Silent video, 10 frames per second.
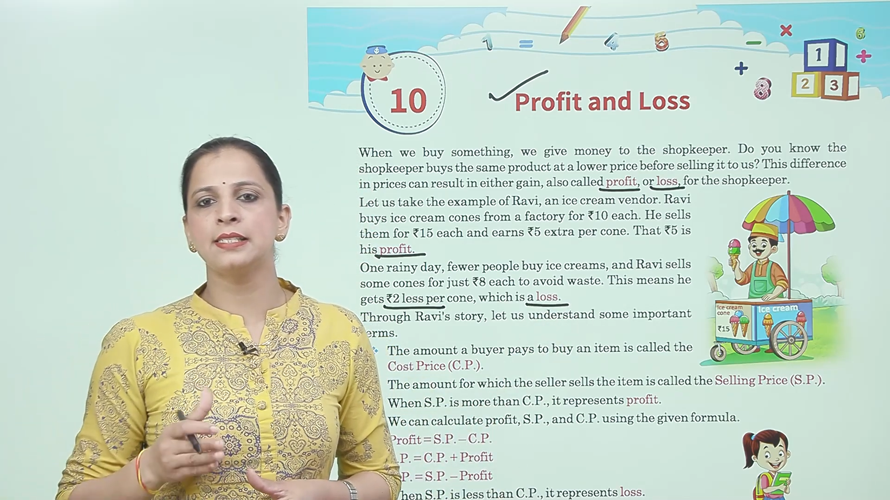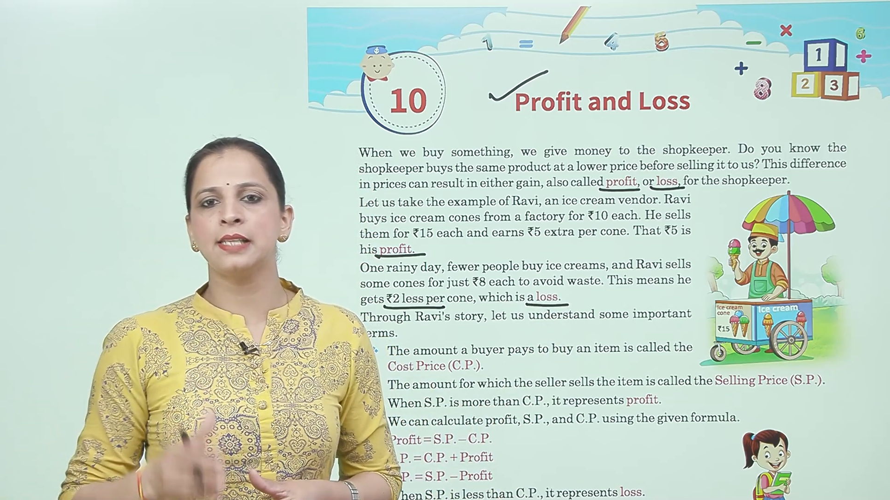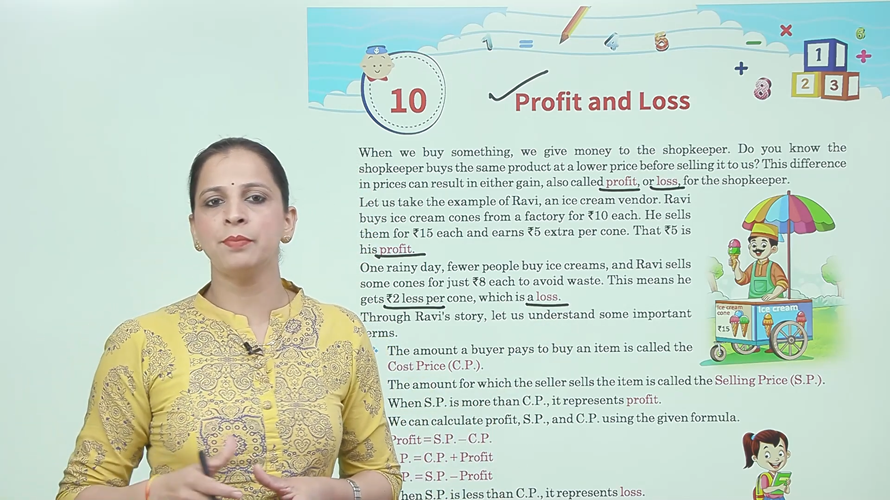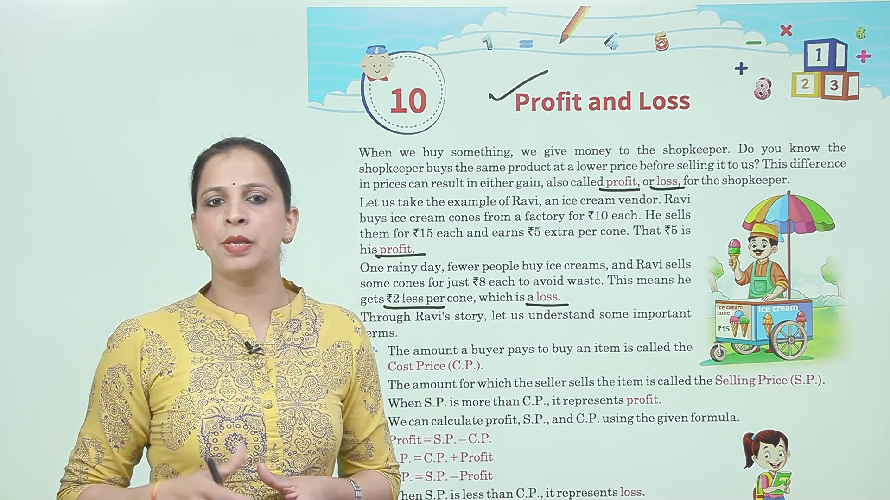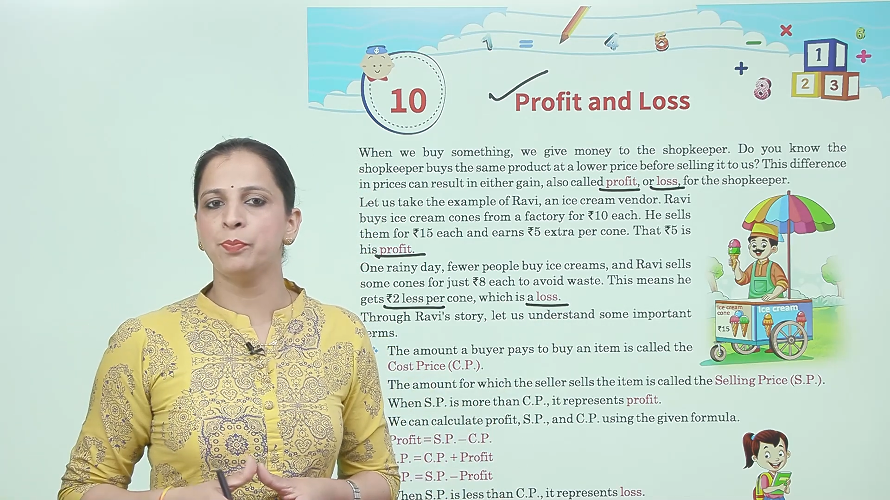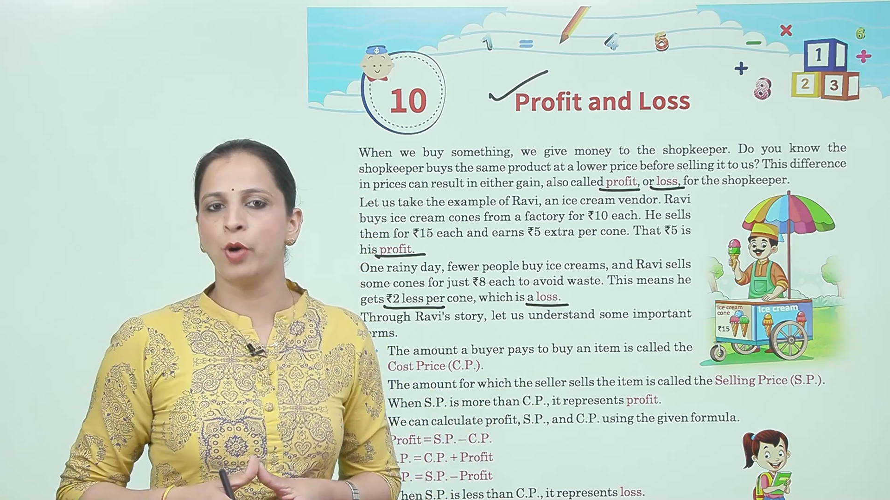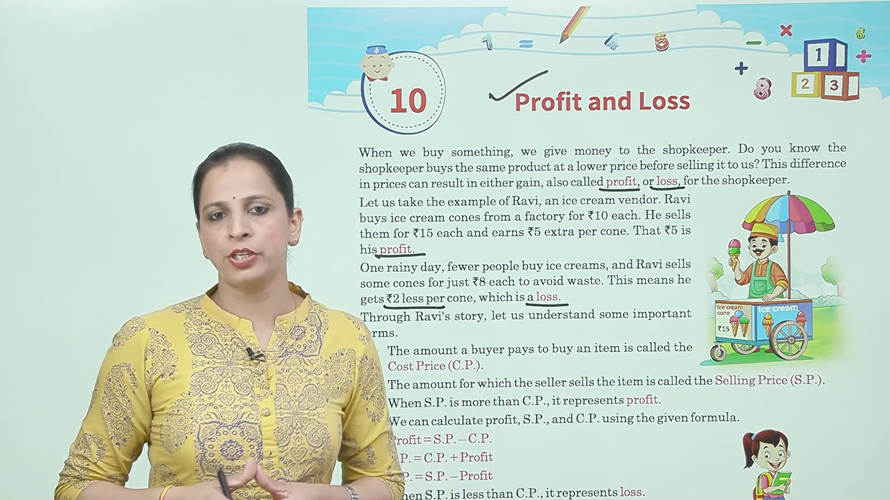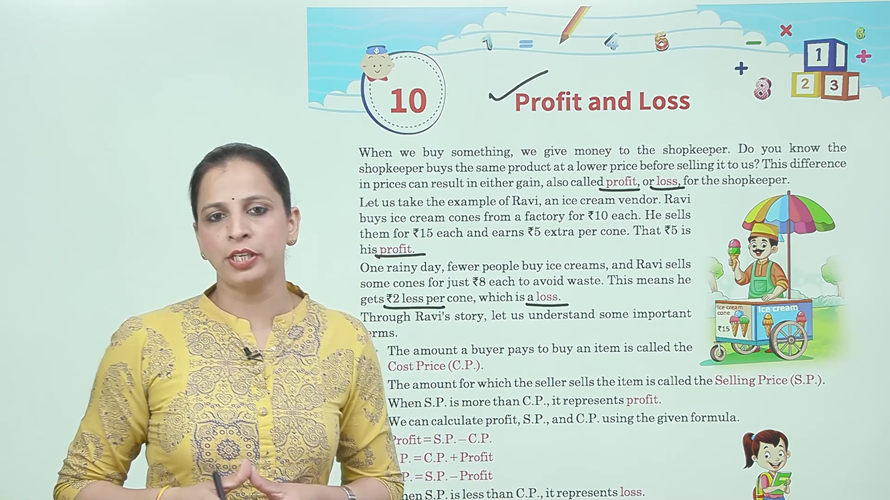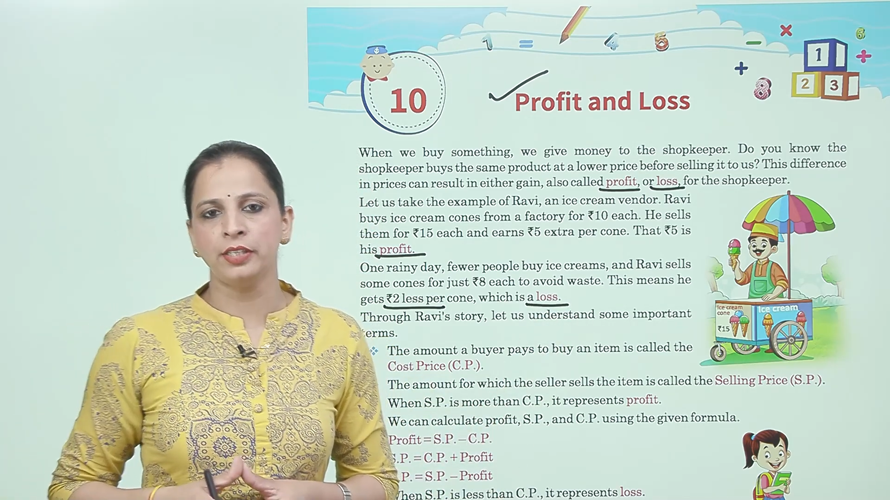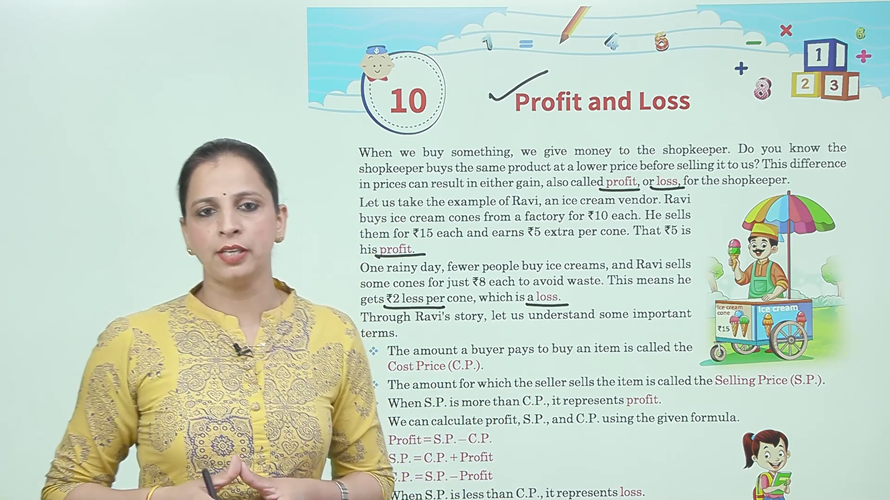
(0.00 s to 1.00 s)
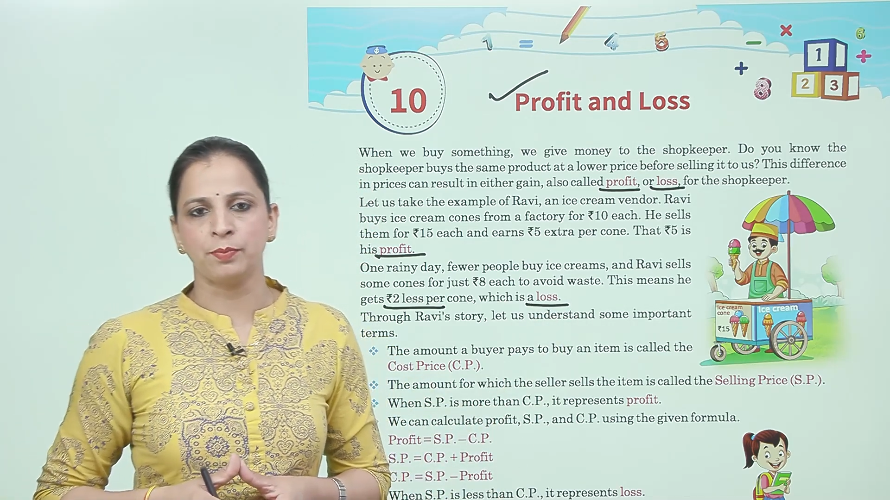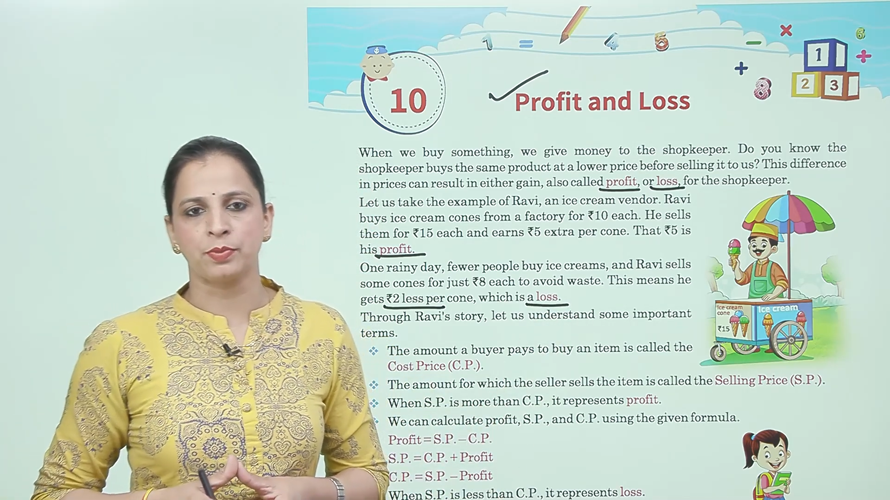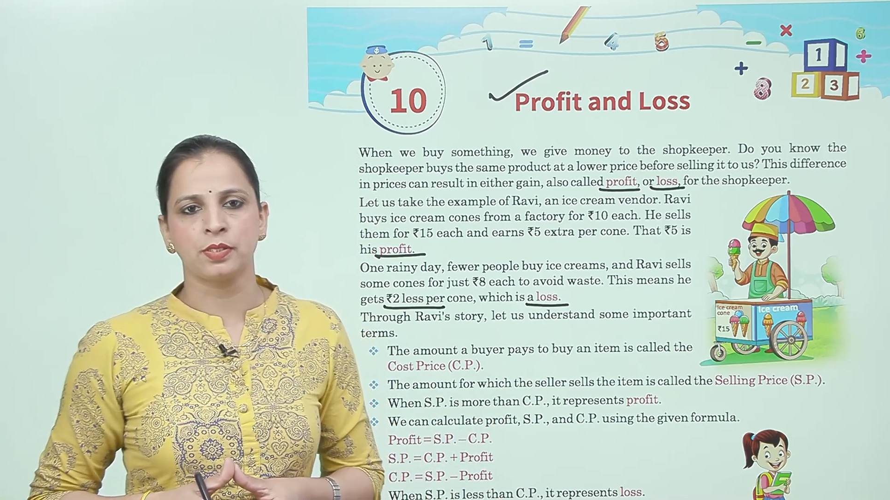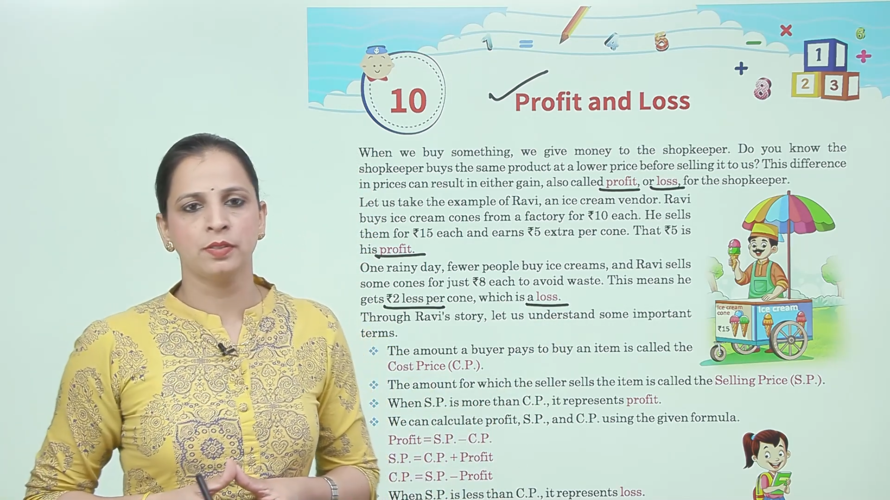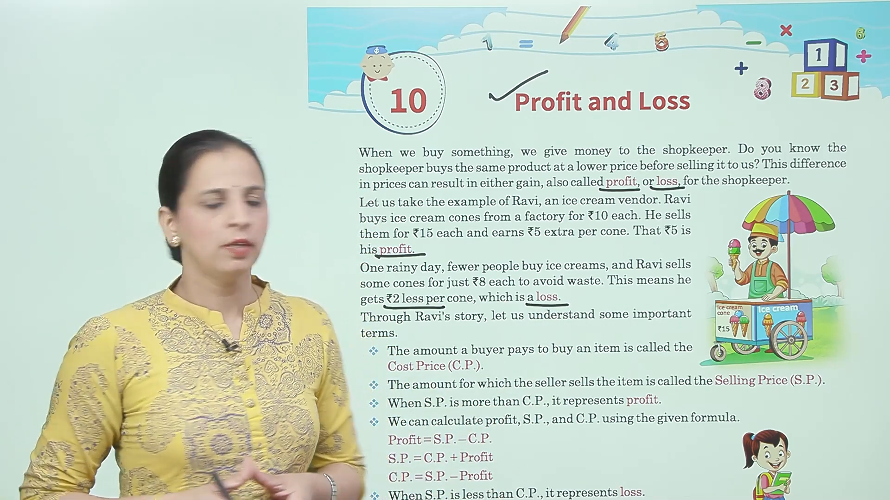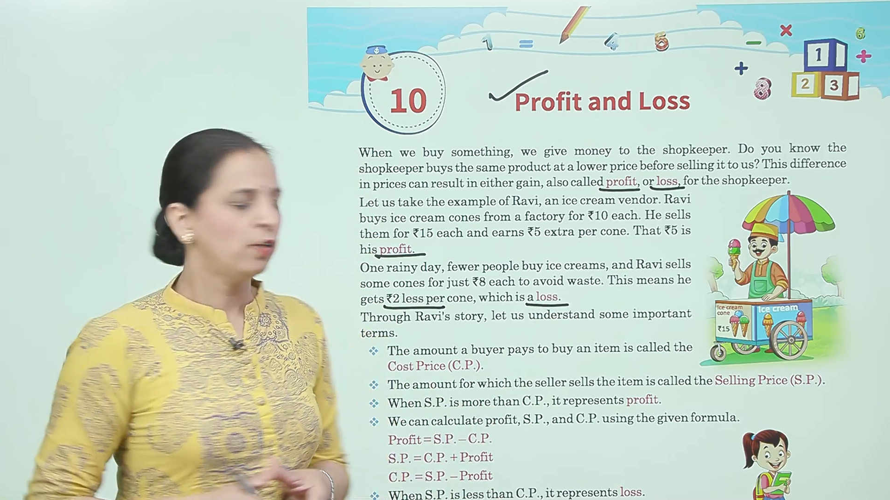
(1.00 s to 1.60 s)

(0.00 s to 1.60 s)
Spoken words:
some important terms.